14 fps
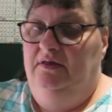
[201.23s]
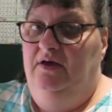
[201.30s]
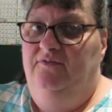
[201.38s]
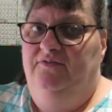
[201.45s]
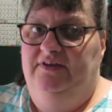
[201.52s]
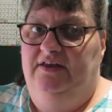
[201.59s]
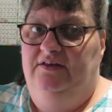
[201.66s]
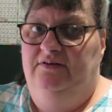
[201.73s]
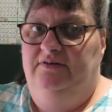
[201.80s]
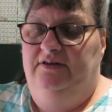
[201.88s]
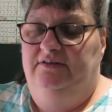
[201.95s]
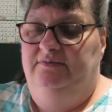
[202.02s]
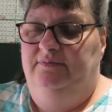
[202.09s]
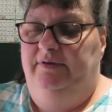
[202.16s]
Hopefully I don't
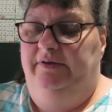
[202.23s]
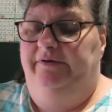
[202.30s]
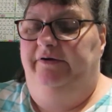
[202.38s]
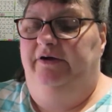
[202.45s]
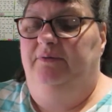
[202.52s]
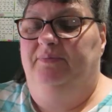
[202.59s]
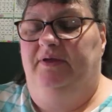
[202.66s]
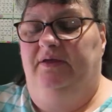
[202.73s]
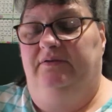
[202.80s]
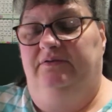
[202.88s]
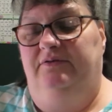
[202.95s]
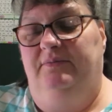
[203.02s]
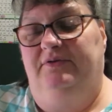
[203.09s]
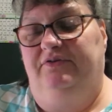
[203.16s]
get too much cramping,
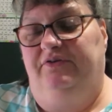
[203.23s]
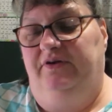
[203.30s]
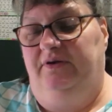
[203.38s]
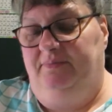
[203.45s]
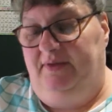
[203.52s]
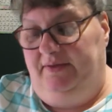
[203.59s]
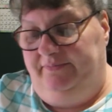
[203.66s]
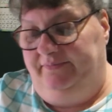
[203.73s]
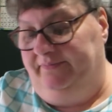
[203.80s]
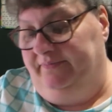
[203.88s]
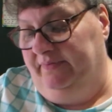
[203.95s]
too much cramping.